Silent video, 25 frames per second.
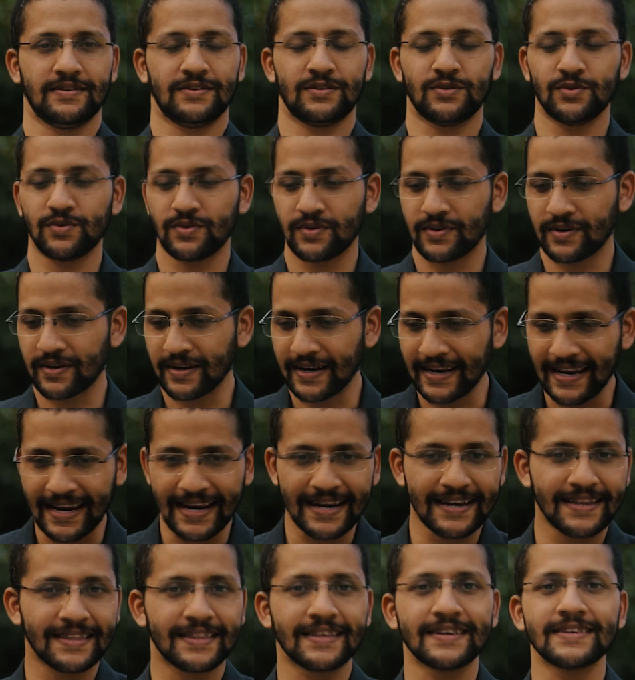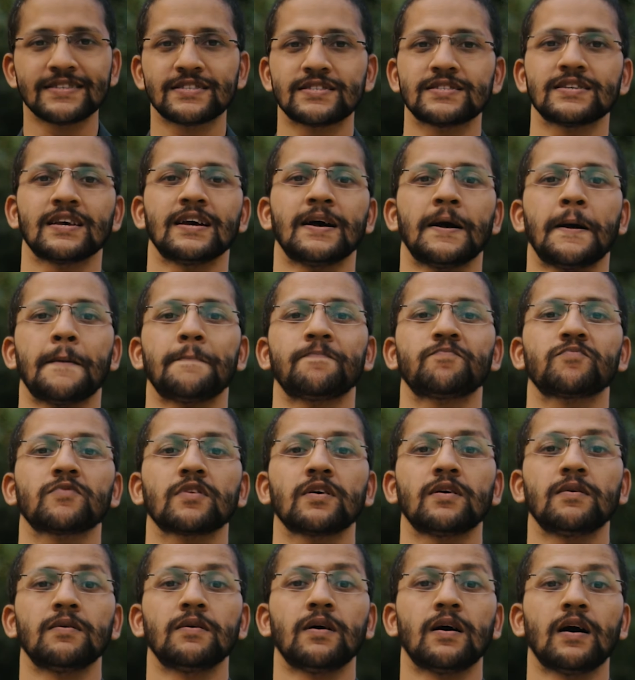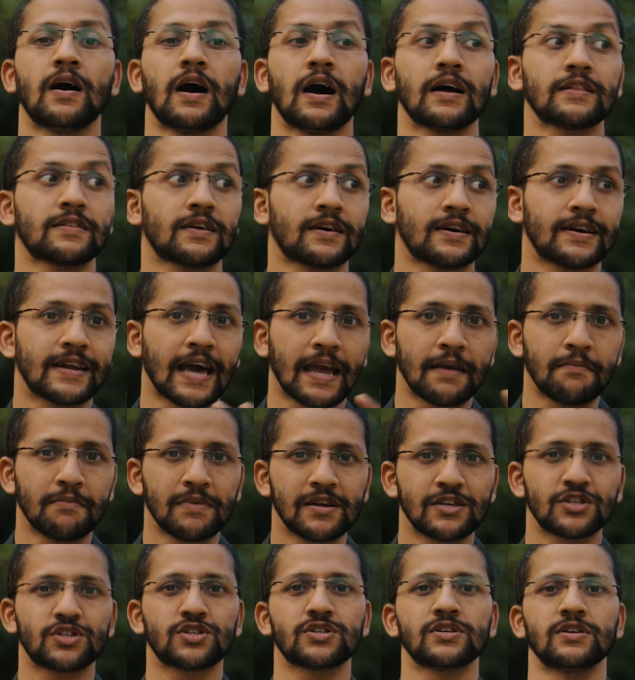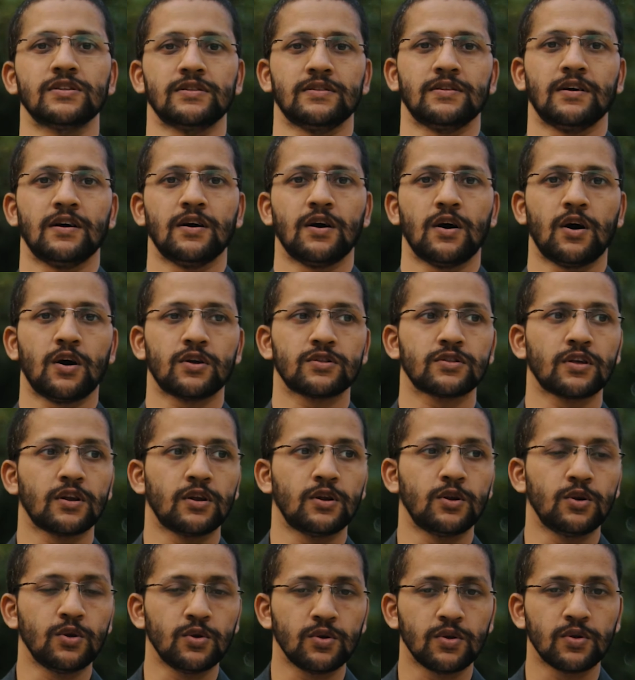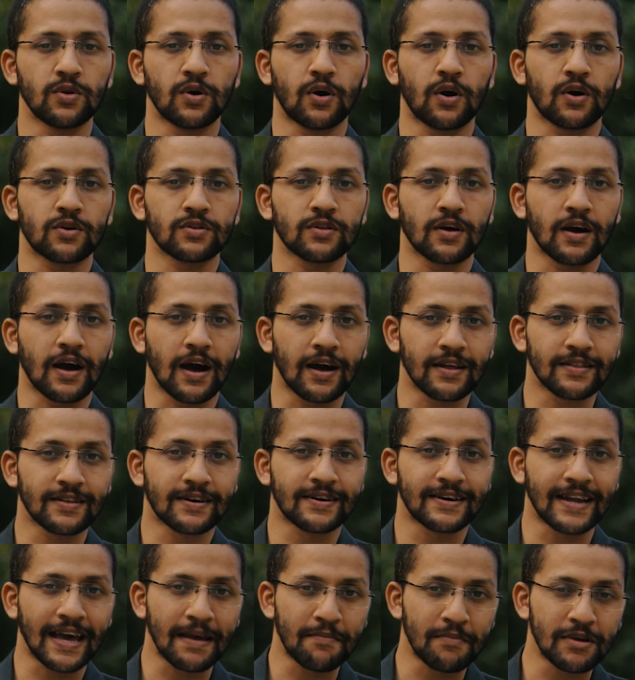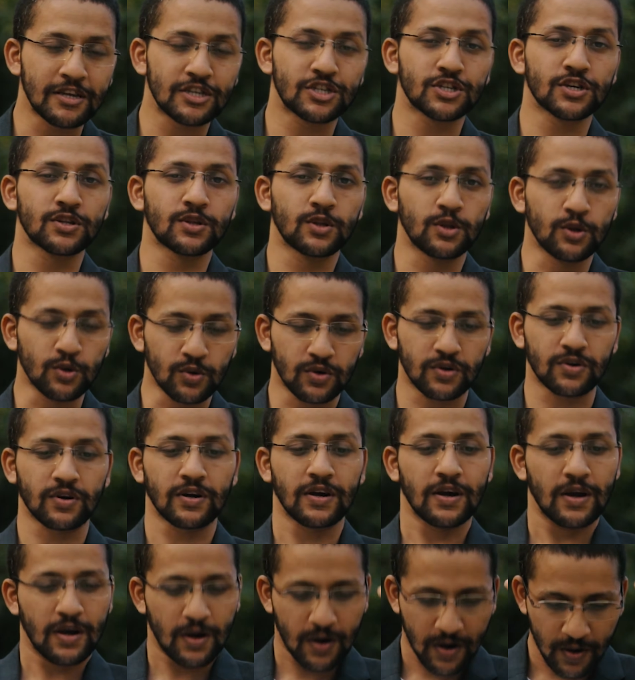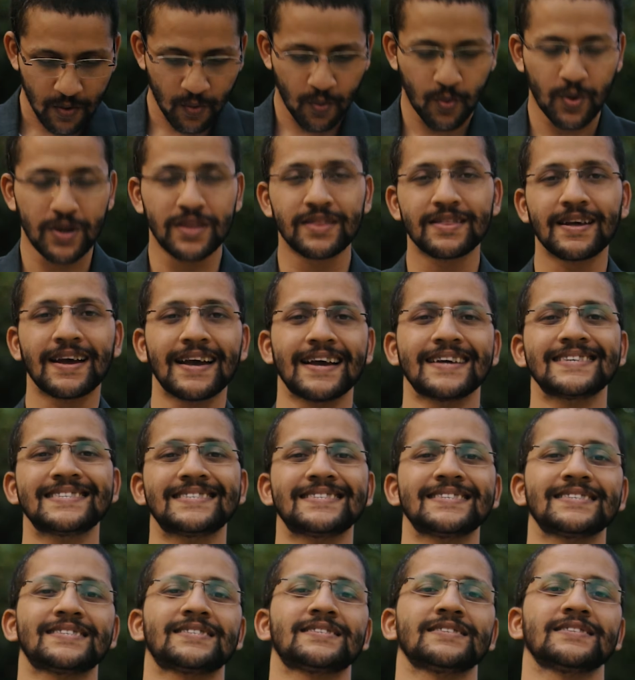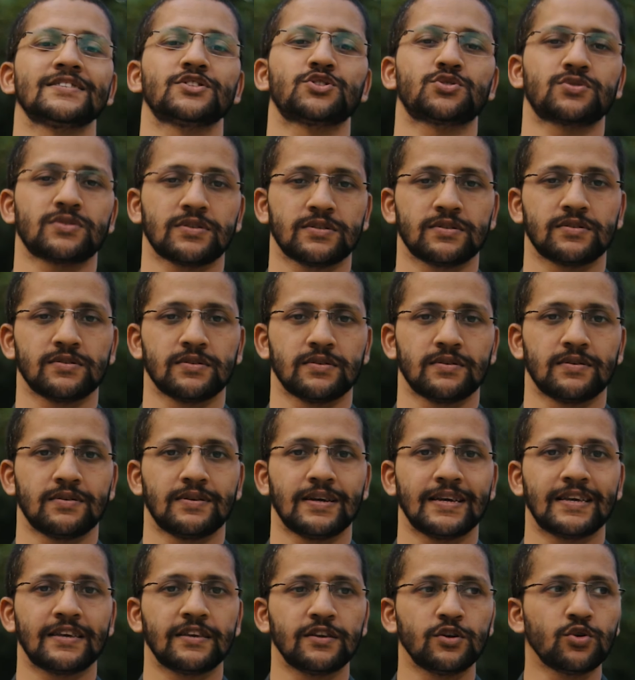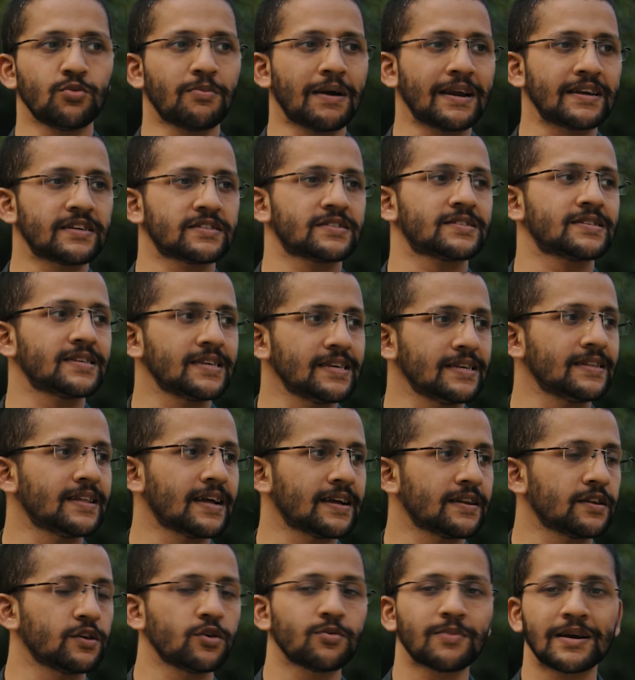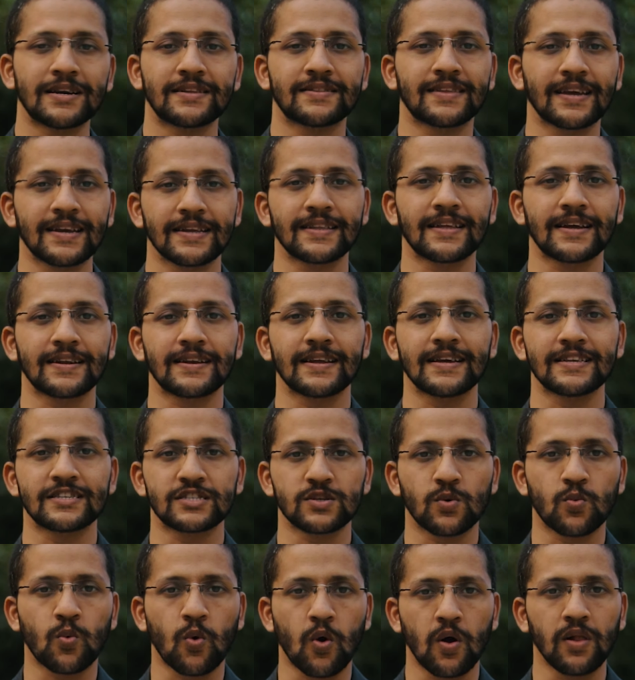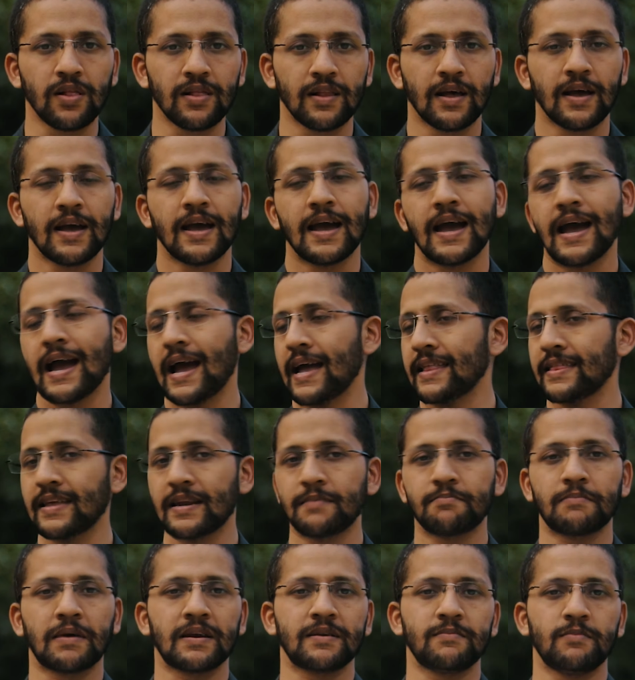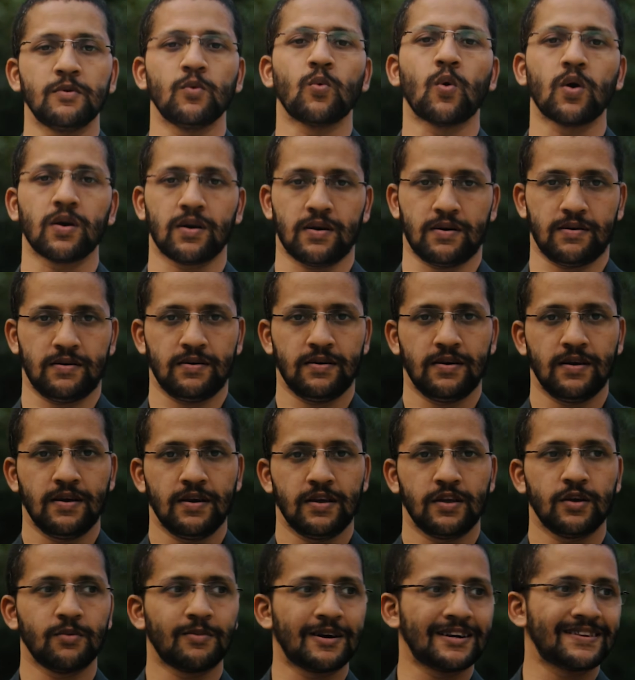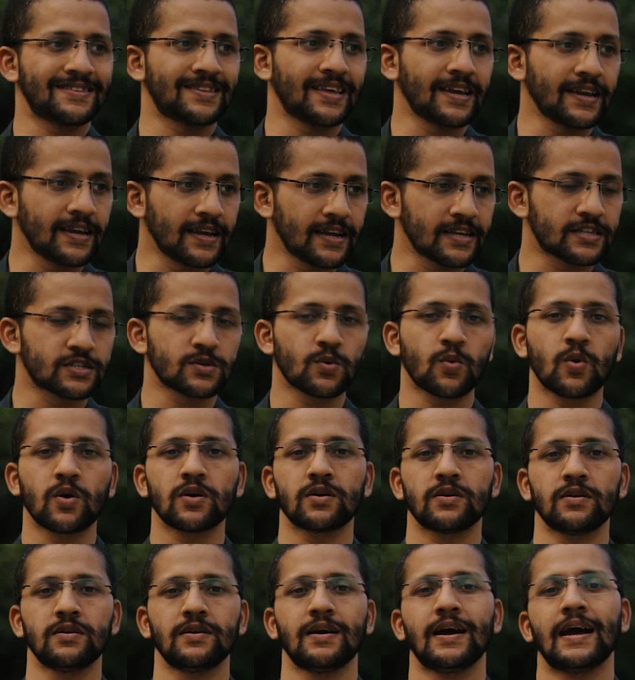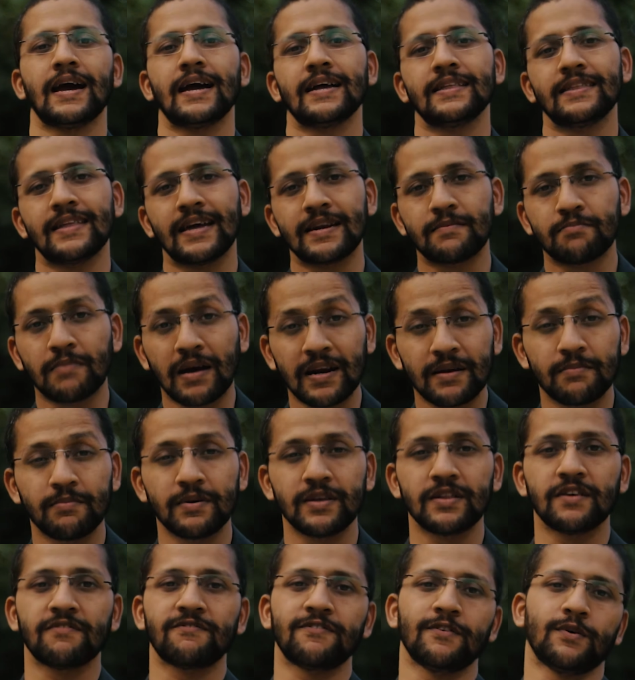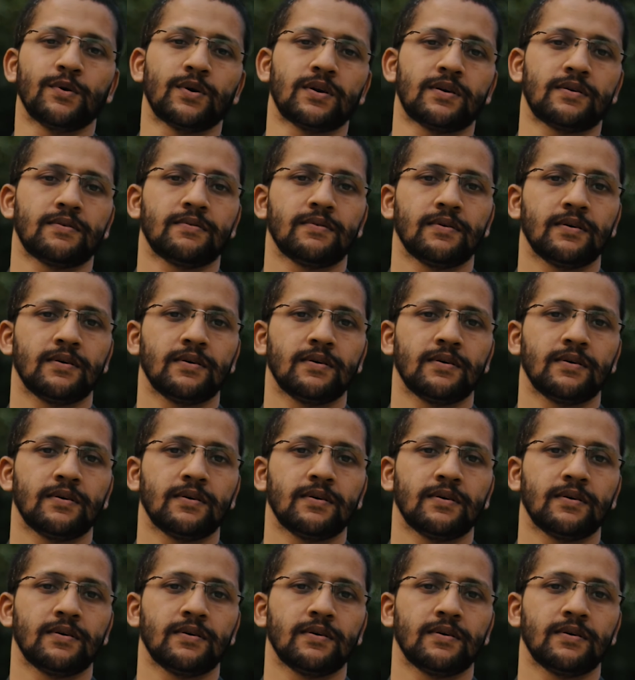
to create this other dimension, or the other dimension look with the existing structure. Like you might see that, you might think that it's a wall and that might be water, you might think it's a water and that might be the floor.